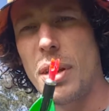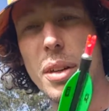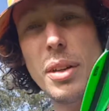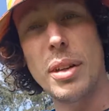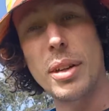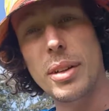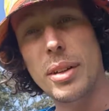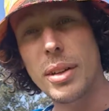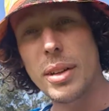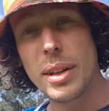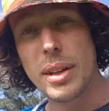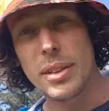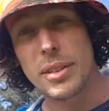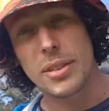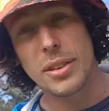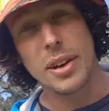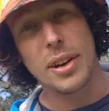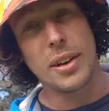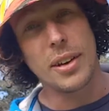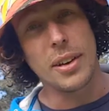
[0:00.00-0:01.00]
Alright guys,
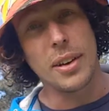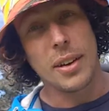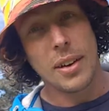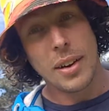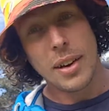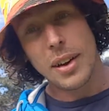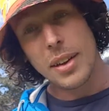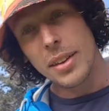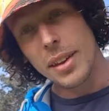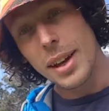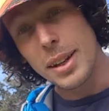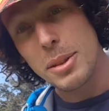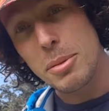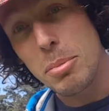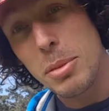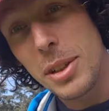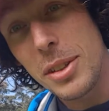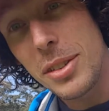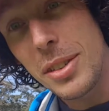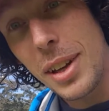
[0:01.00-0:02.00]
so that's
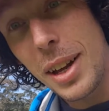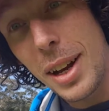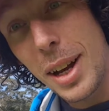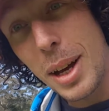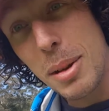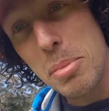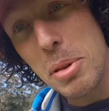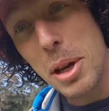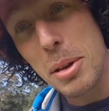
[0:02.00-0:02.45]
me setup.